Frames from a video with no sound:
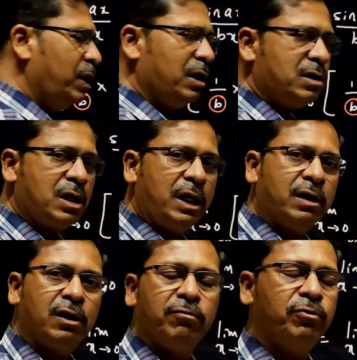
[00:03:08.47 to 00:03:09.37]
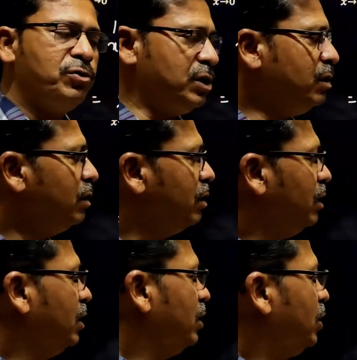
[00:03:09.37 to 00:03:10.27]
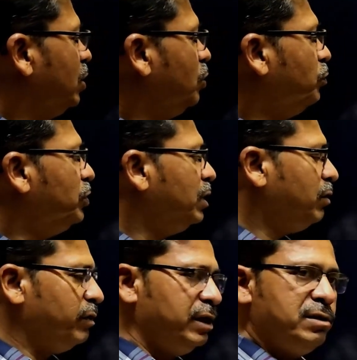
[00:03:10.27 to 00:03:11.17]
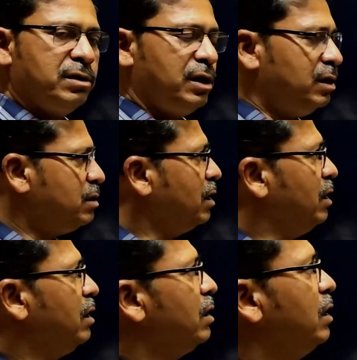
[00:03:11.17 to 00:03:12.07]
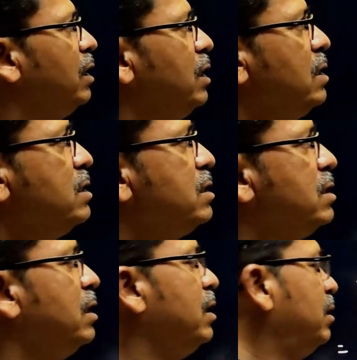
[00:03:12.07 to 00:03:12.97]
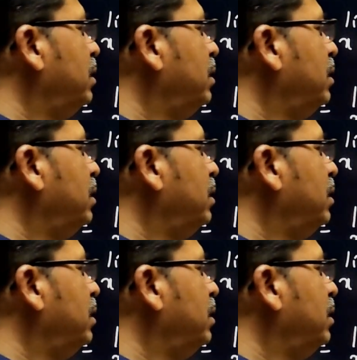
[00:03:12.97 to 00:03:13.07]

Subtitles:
a slight confusion if you think very seriously. Sir,